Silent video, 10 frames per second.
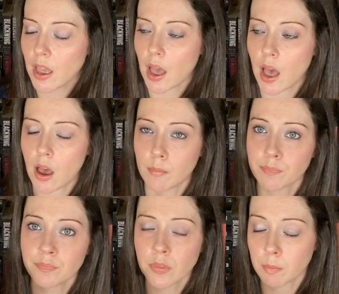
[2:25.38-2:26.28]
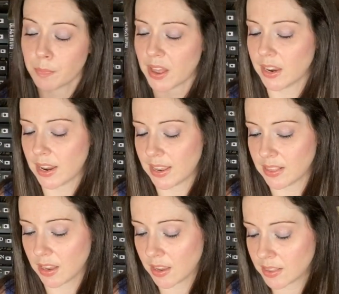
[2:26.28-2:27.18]
But in
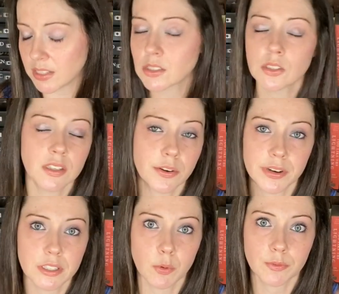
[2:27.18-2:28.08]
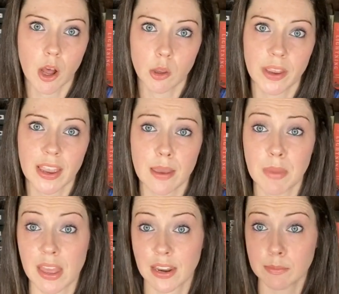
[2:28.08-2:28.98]
this series, we're following a
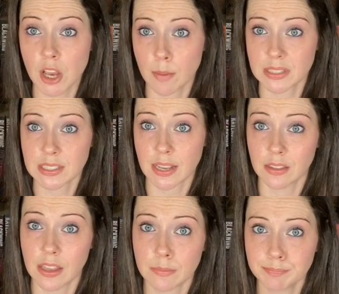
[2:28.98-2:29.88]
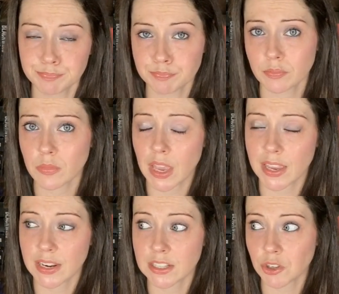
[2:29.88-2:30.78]
man named Thomas Sunland,
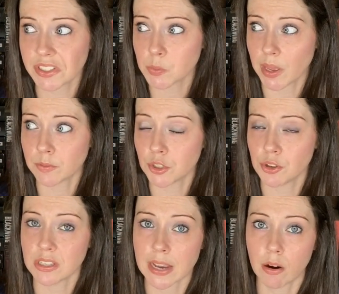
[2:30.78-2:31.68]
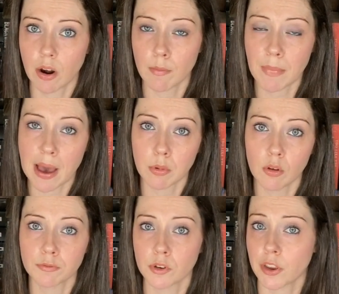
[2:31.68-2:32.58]
and he took his wife to the Tower of Babel
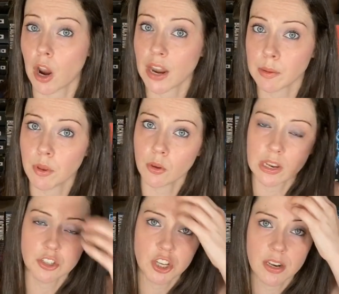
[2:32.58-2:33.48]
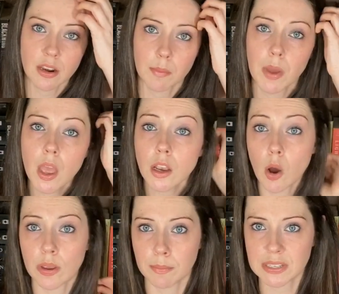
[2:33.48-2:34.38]
for their honeymoon, and she ended up
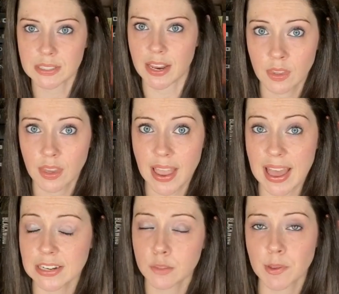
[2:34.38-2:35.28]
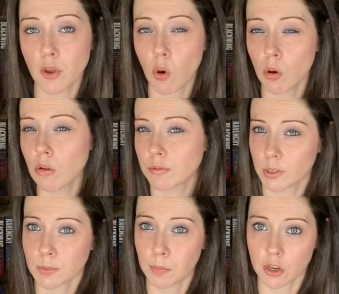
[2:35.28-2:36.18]
going missing. And he spent the whole
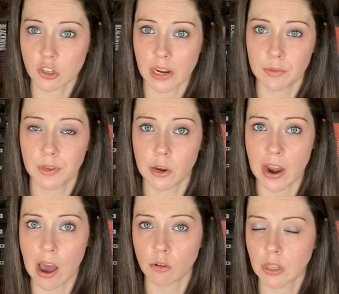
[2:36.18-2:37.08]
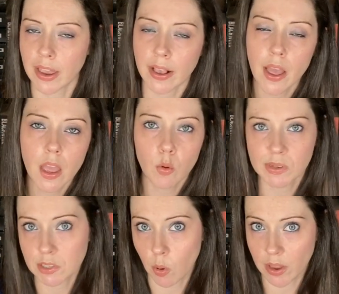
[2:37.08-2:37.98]
first book trying to figure out like what's
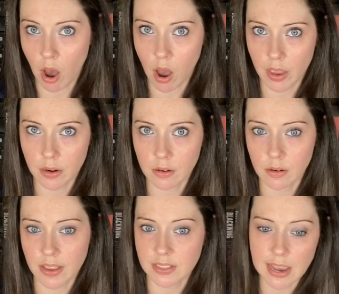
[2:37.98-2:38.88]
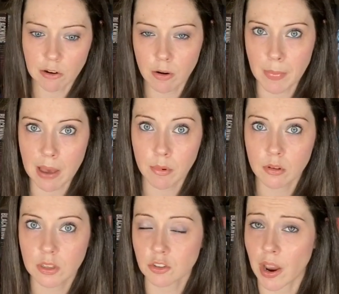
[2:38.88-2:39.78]
going on in the Tower of Babel
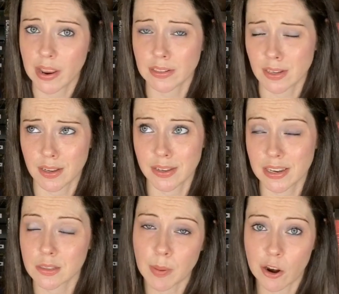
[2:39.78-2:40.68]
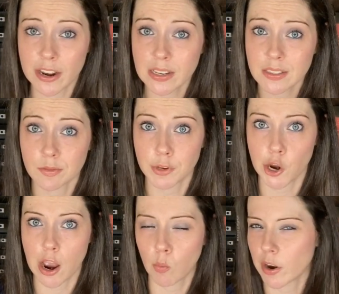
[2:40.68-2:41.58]
and trying to get his bearings and figure
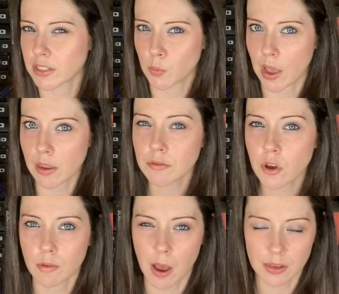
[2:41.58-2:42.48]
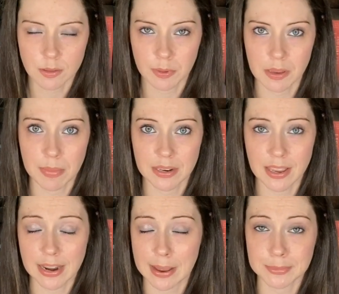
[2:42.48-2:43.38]
out where his wife could have possibly been
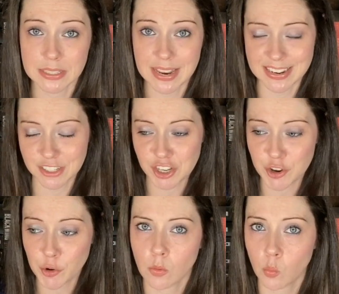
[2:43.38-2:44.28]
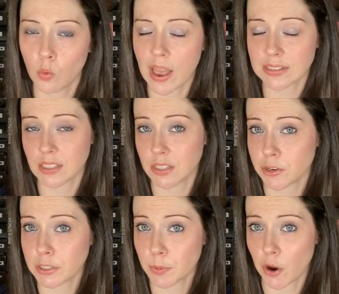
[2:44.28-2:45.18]
kidnapped and taken to. As the
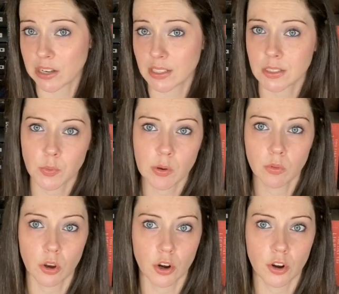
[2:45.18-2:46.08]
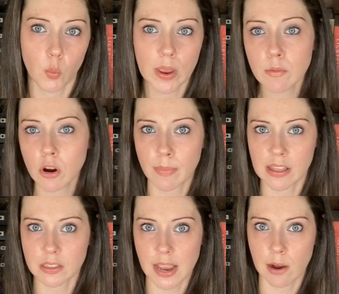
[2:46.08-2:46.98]
series progresses, we learn way more about the
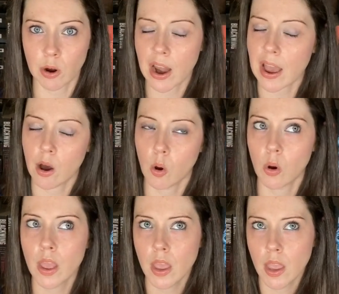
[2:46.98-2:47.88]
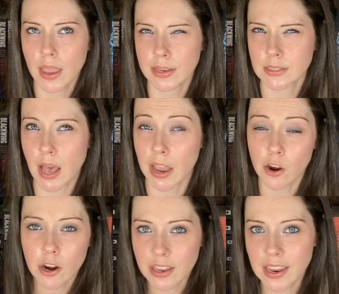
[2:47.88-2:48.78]
tower, how its
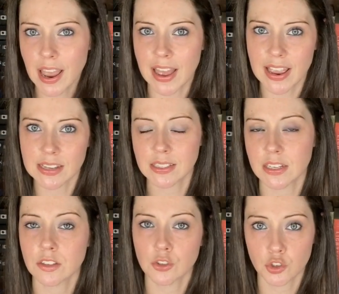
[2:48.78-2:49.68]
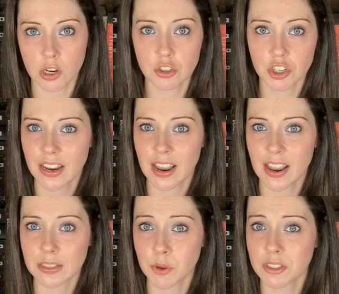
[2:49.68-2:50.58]
hierarchy, I guess, is structured, as
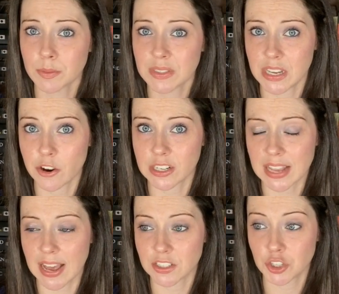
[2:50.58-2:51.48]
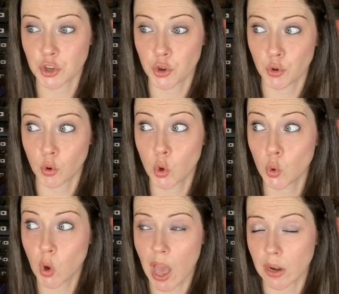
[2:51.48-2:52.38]
well as some secrets as to who
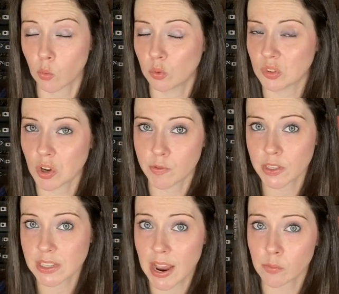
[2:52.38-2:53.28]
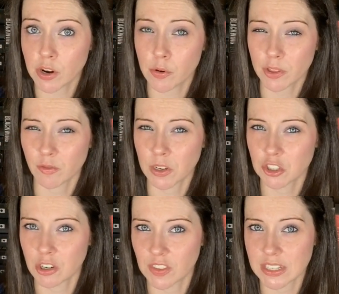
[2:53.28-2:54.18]
kind of rules over the tower, what the function
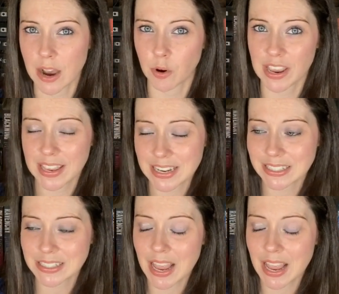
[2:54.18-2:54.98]
of the tower is.